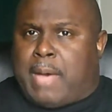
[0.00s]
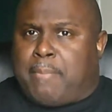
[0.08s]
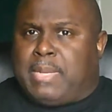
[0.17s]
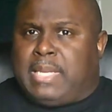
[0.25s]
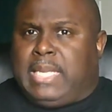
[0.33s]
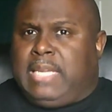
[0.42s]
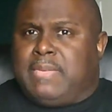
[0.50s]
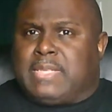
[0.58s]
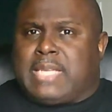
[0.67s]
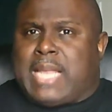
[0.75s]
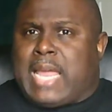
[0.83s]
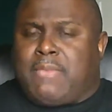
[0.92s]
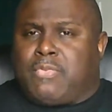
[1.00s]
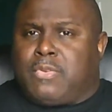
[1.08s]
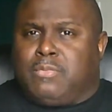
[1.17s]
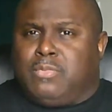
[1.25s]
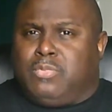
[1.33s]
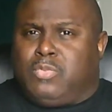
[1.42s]
believe it's like
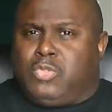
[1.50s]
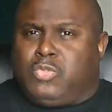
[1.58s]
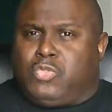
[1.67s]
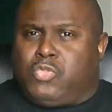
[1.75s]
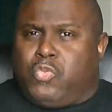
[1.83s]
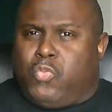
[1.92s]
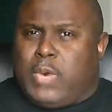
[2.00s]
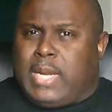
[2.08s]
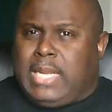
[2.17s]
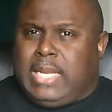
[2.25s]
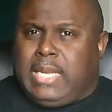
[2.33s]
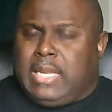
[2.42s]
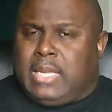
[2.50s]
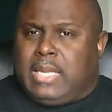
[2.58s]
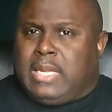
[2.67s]
from 20